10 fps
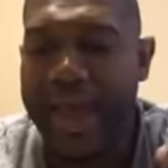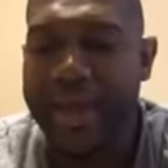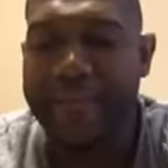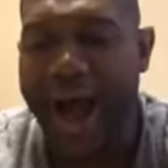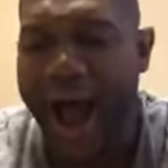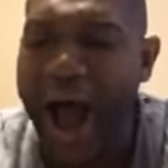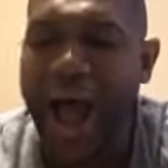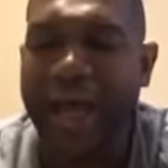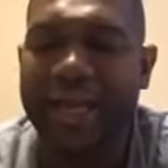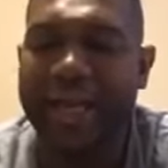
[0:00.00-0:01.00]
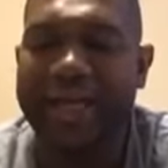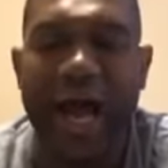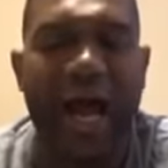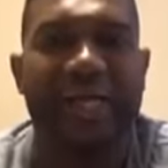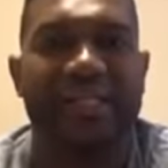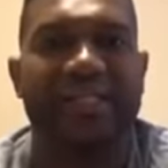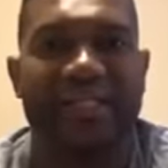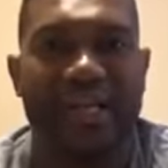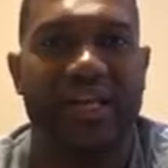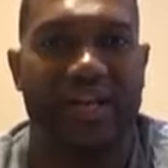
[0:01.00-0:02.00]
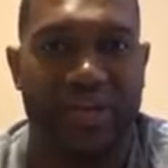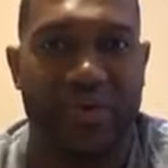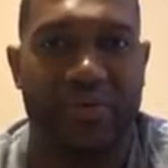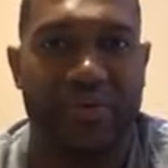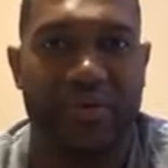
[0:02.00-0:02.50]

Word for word: Am I not sending you?'"